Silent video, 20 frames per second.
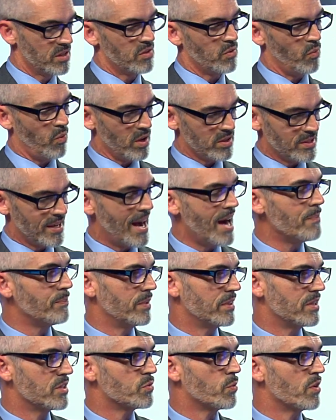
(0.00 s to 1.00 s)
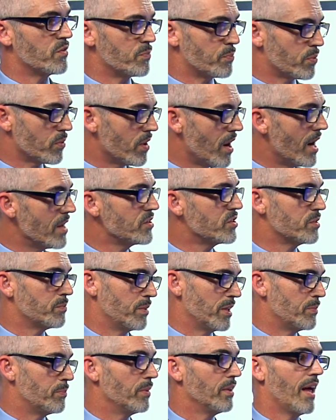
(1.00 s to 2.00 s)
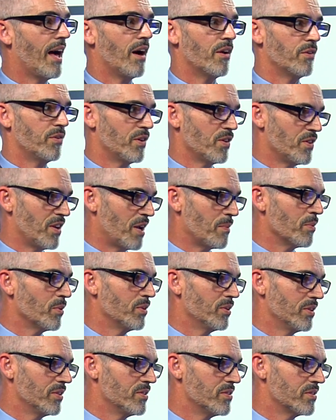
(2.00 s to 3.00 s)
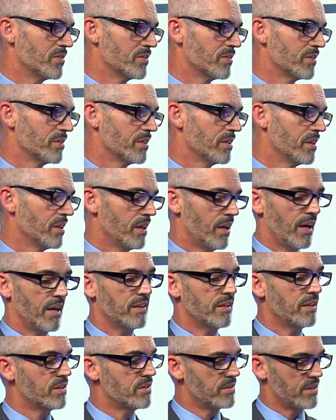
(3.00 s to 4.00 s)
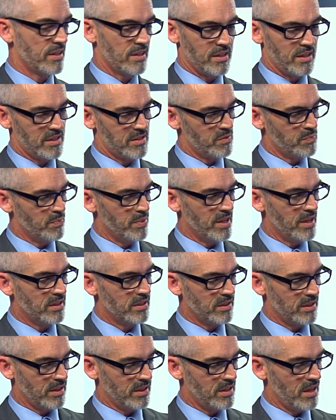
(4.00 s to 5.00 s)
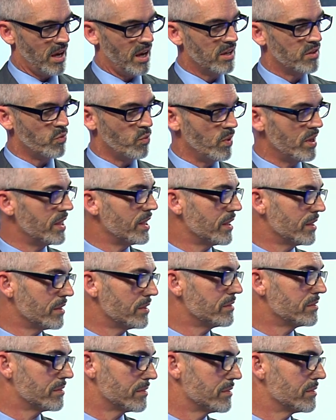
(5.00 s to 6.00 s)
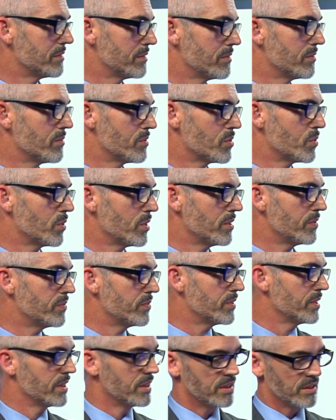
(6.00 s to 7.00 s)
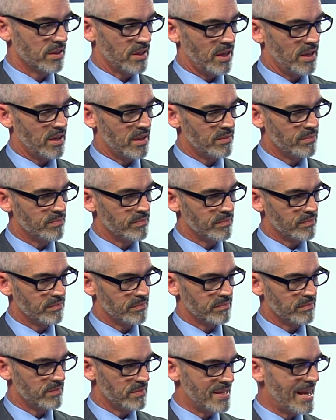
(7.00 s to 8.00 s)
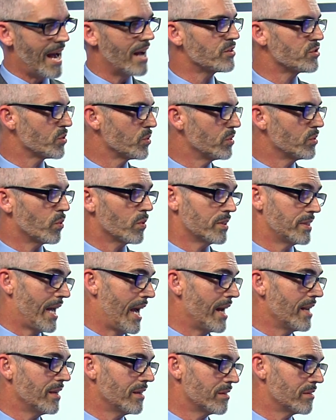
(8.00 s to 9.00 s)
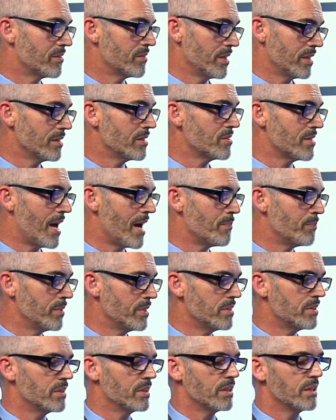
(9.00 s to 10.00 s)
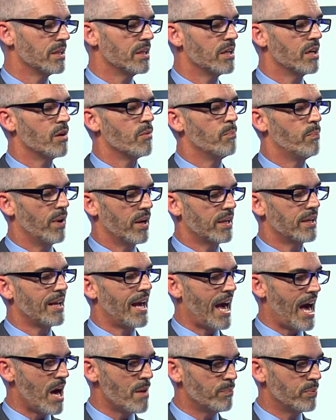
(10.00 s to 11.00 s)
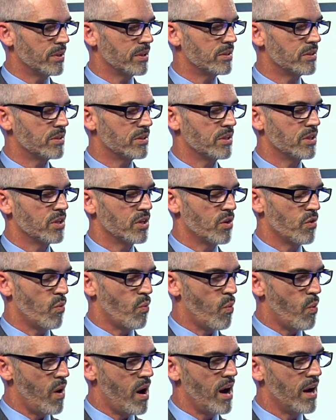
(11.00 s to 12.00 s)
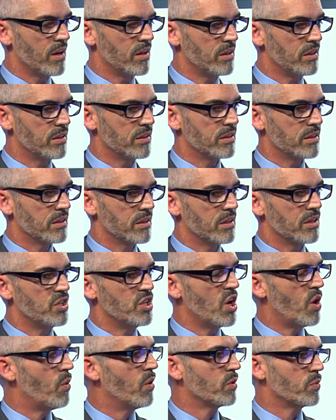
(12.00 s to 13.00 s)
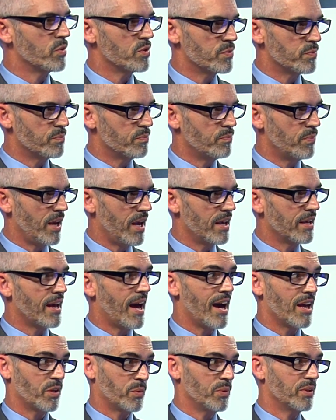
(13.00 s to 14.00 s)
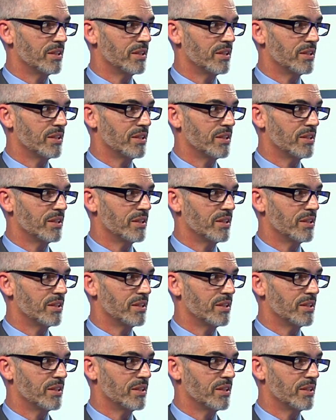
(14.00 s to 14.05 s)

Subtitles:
What's happened is we've priced people out of their neighborhoods. I think it's been an unwitting sort of natural, organic thing that's happened, but it happened while no one was paying adequate